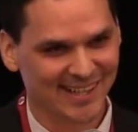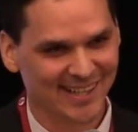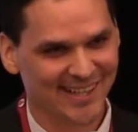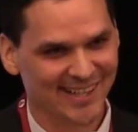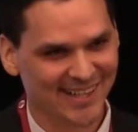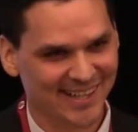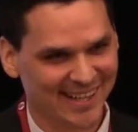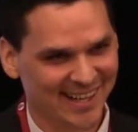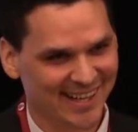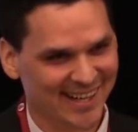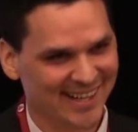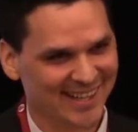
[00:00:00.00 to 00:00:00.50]

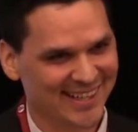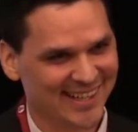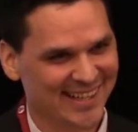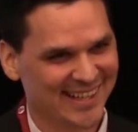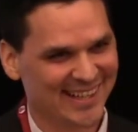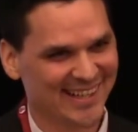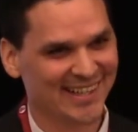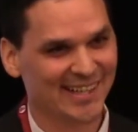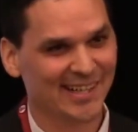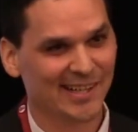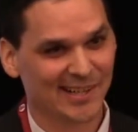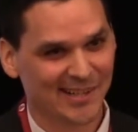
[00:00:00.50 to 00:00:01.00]
yeah.
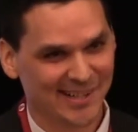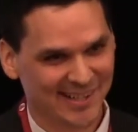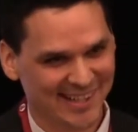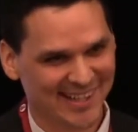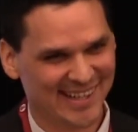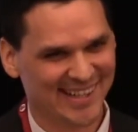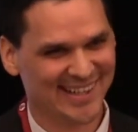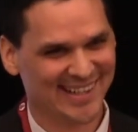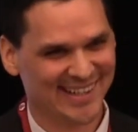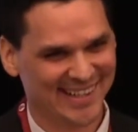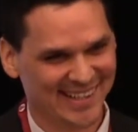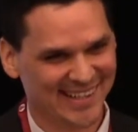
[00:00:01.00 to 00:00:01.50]

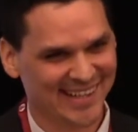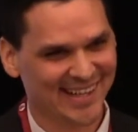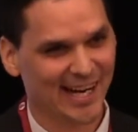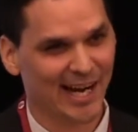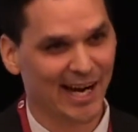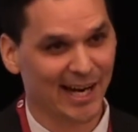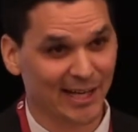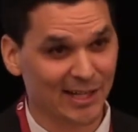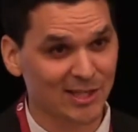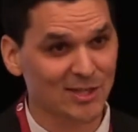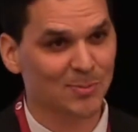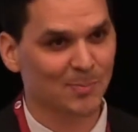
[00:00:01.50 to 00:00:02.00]

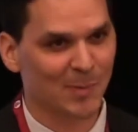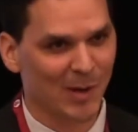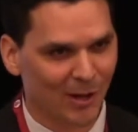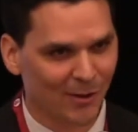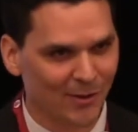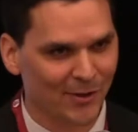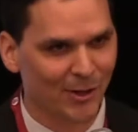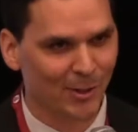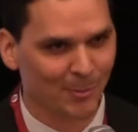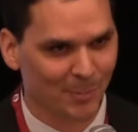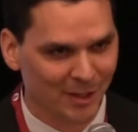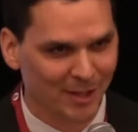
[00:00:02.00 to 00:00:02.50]
I can smell
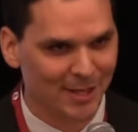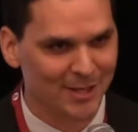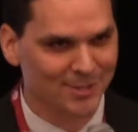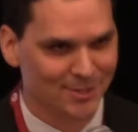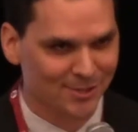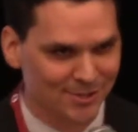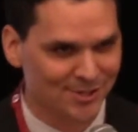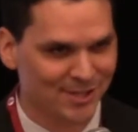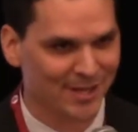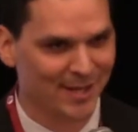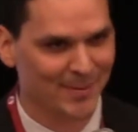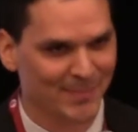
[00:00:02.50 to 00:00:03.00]
the
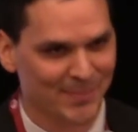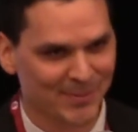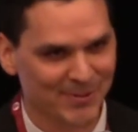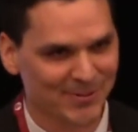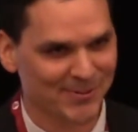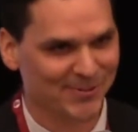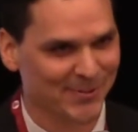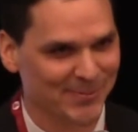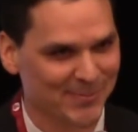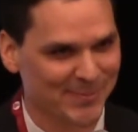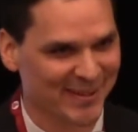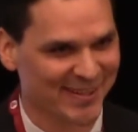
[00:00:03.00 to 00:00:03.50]
Herbaliscent shampoo
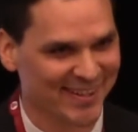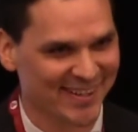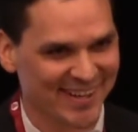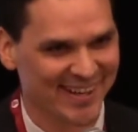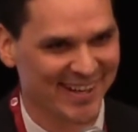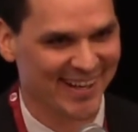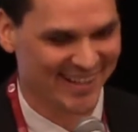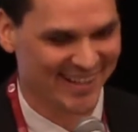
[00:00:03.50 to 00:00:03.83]
from here,